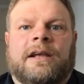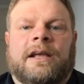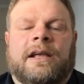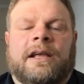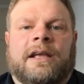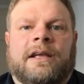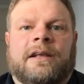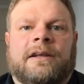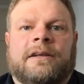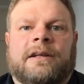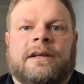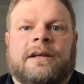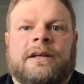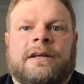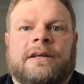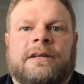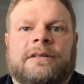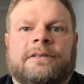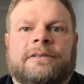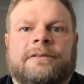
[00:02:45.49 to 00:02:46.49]
And
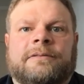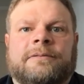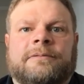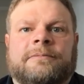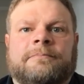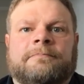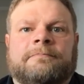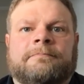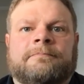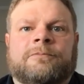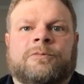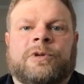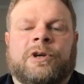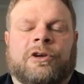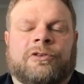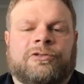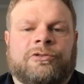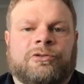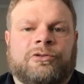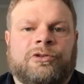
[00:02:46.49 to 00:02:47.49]
we
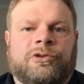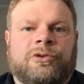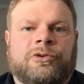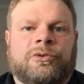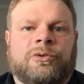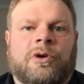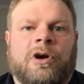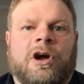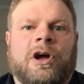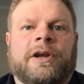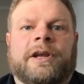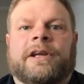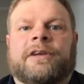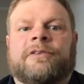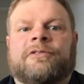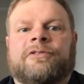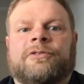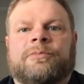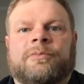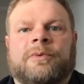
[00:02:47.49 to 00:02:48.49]
also do
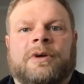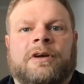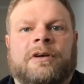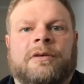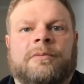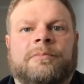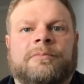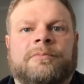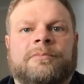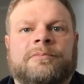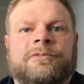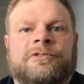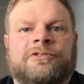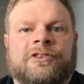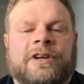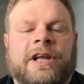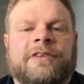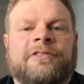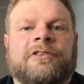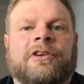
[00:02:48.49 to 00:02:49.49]
awnings,
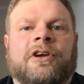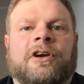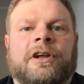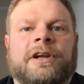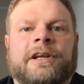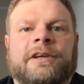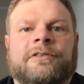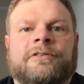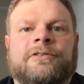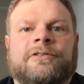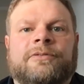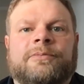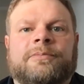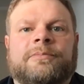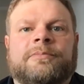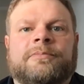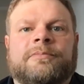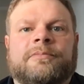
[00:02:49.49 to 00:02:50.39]
Sonesta awnings.